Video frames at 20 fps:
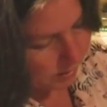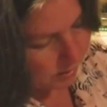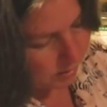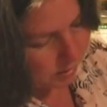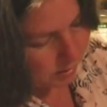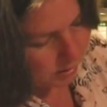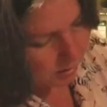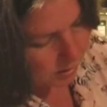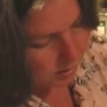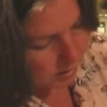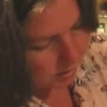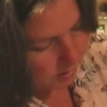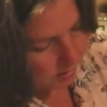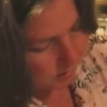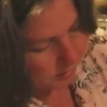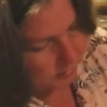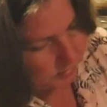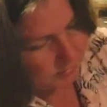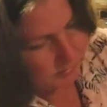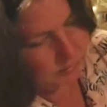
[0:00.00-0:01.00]
good,
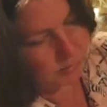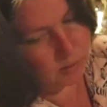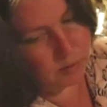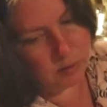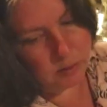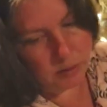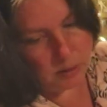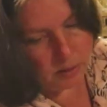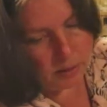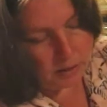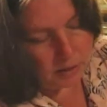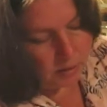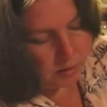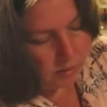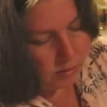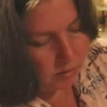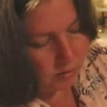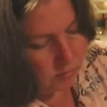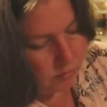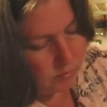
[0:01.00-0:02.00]
and then